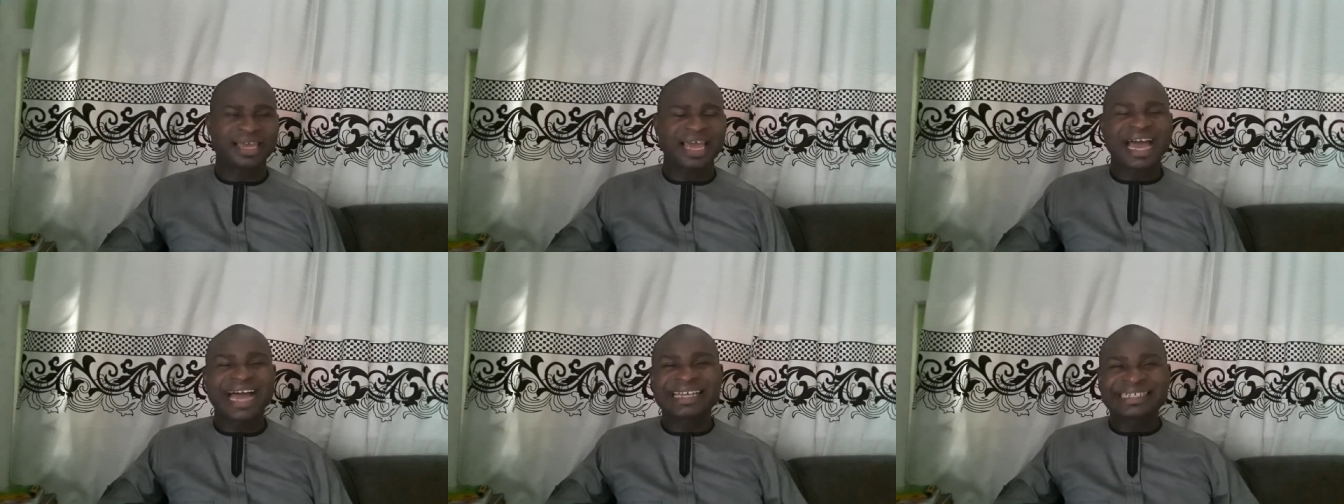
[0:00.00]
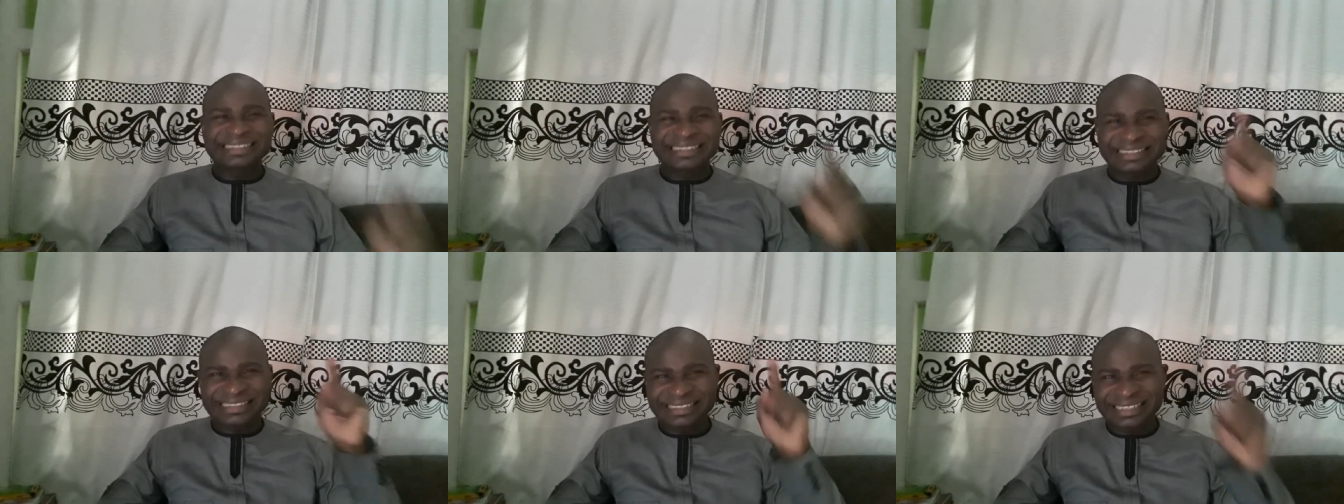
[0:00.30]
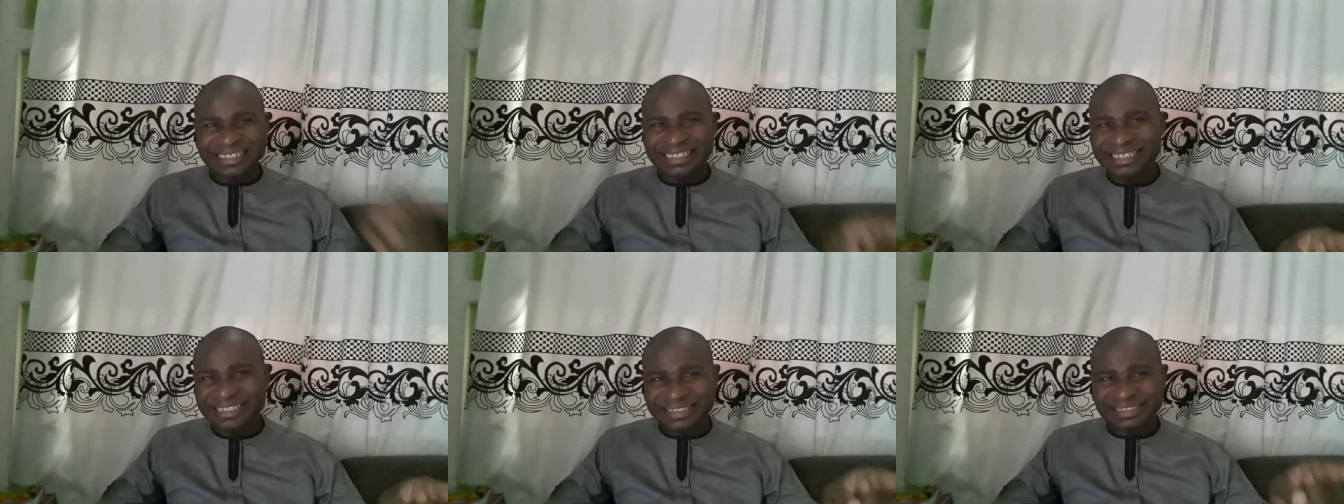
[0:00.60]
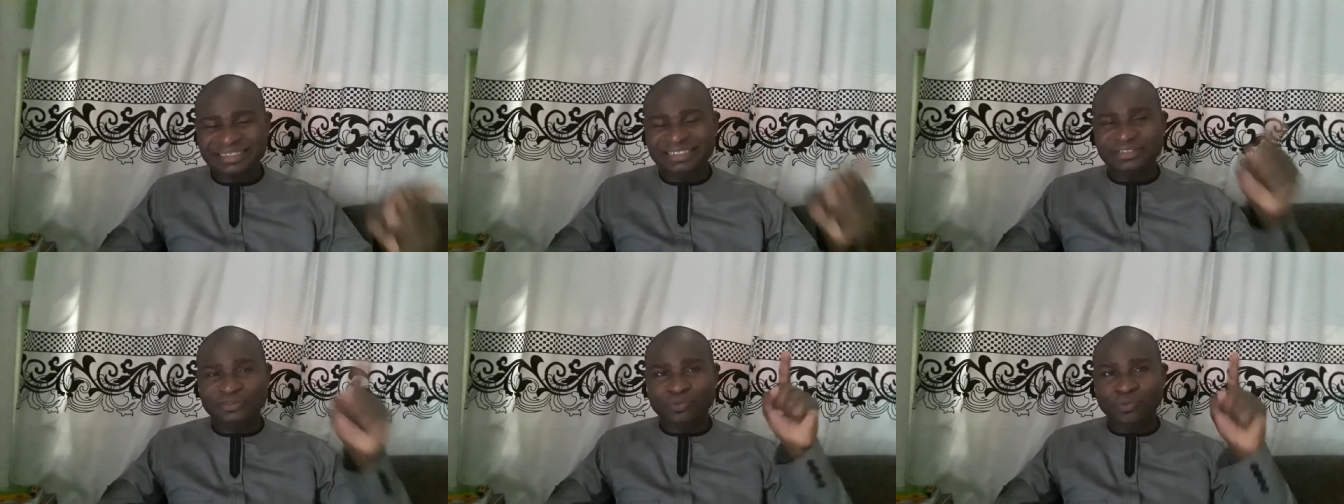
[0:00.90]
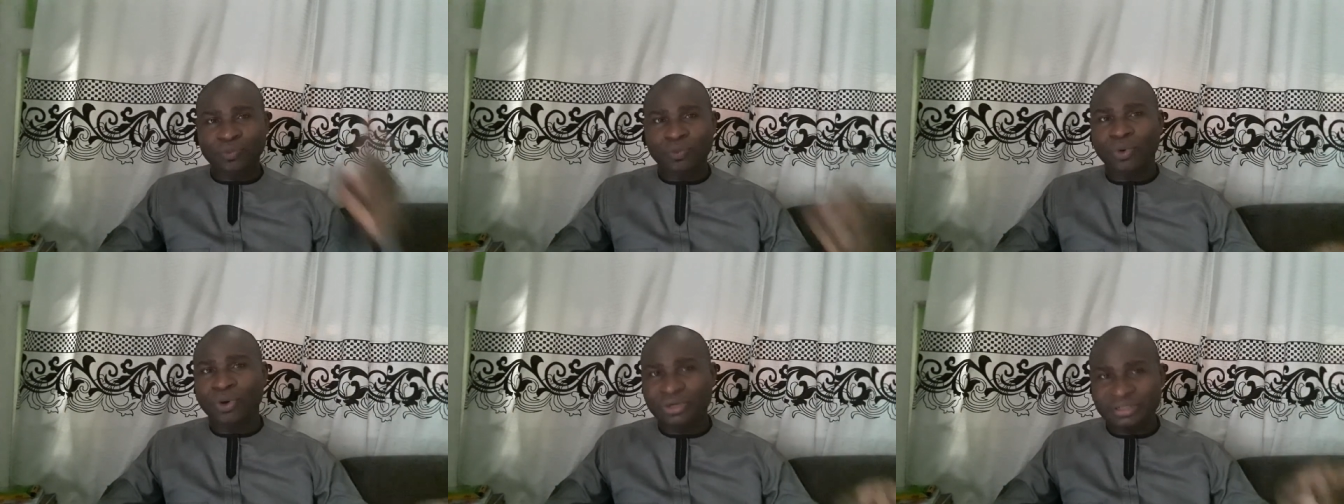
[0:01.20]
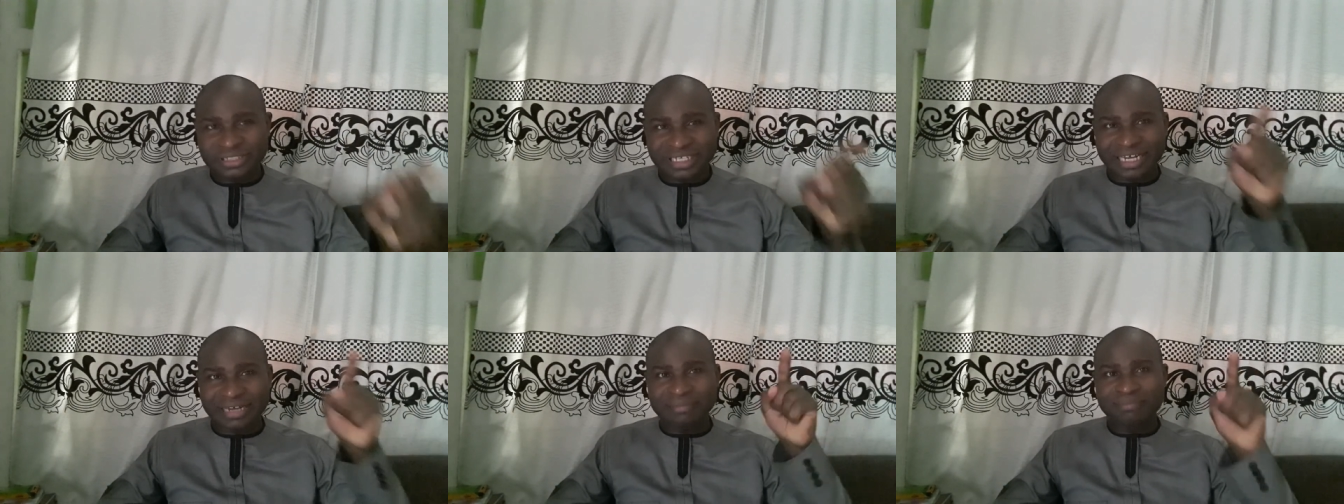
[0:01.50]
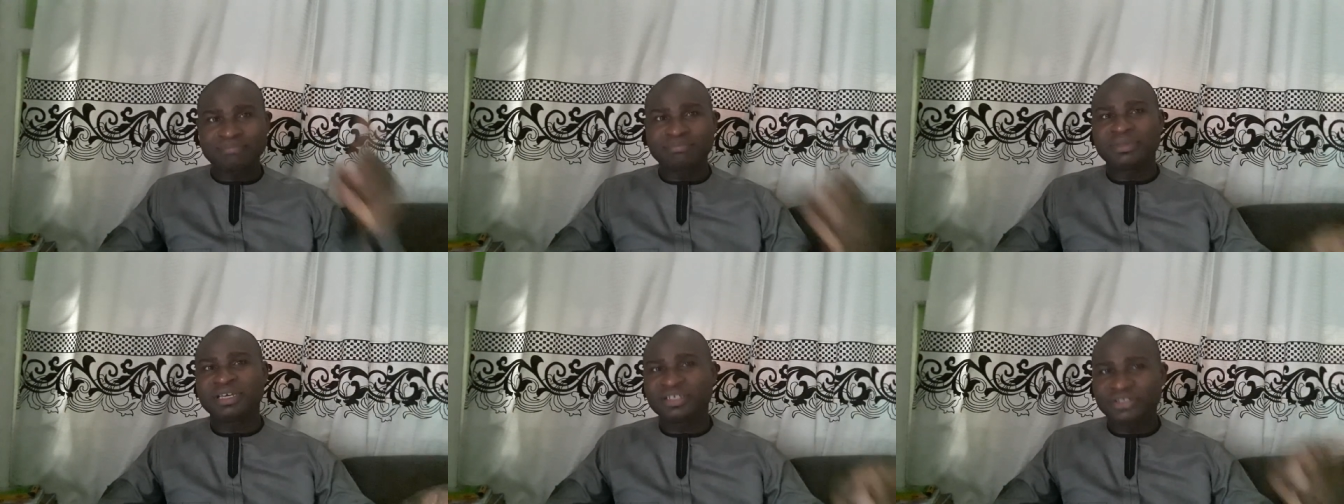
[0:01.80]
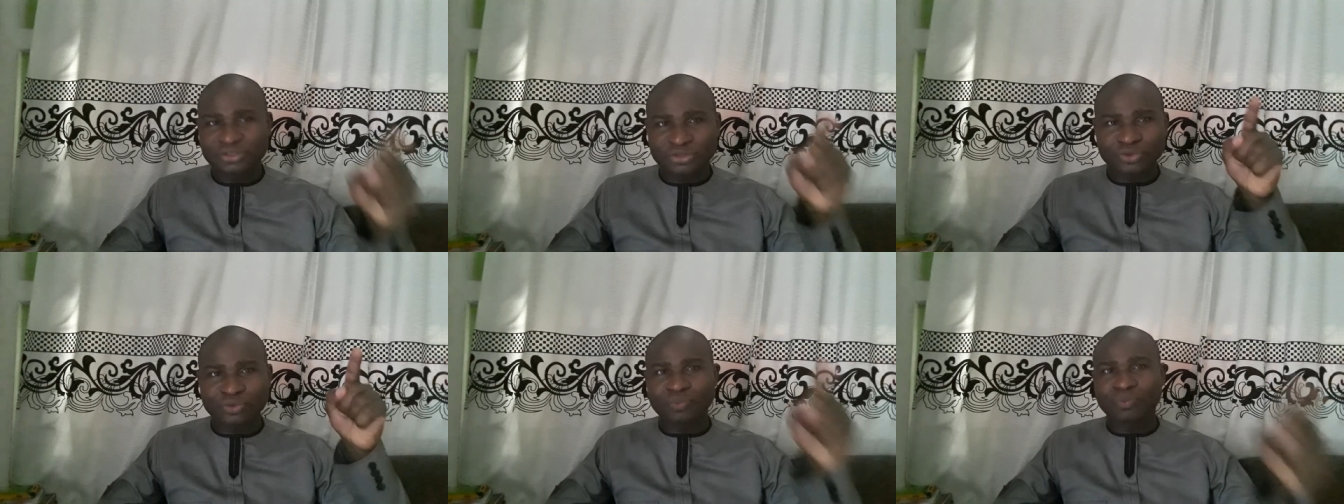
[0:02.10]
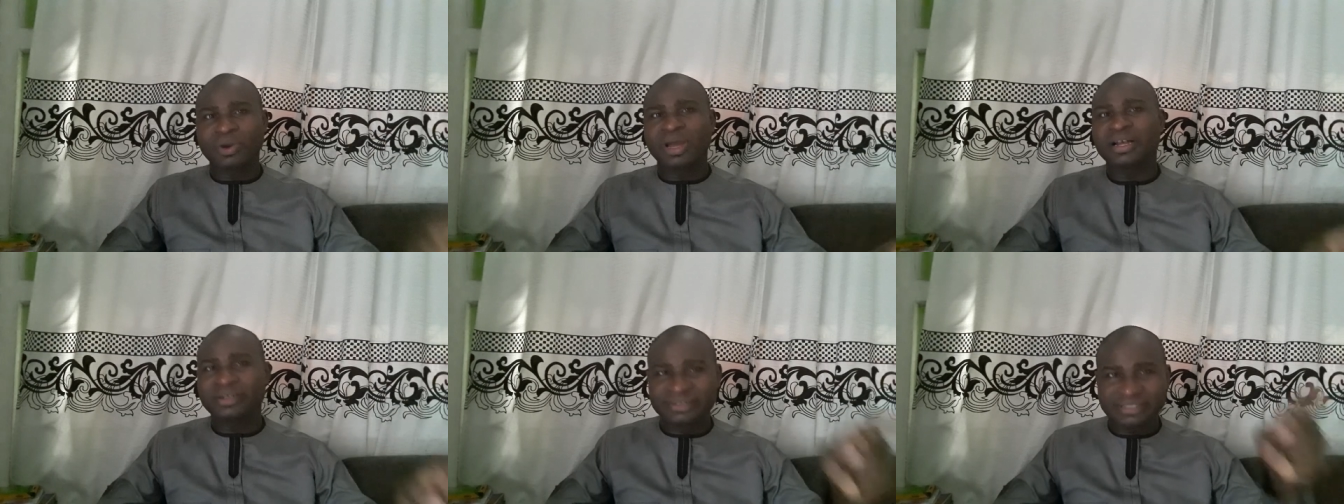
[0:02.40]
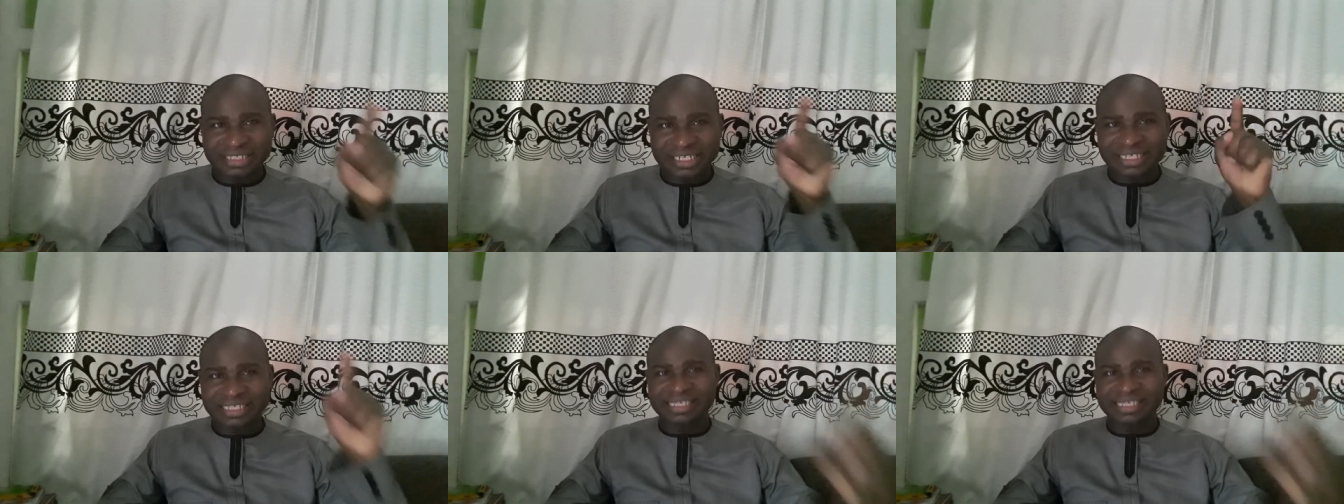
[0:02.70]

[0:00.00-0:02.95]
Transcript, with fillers: And this is what can make you wealthy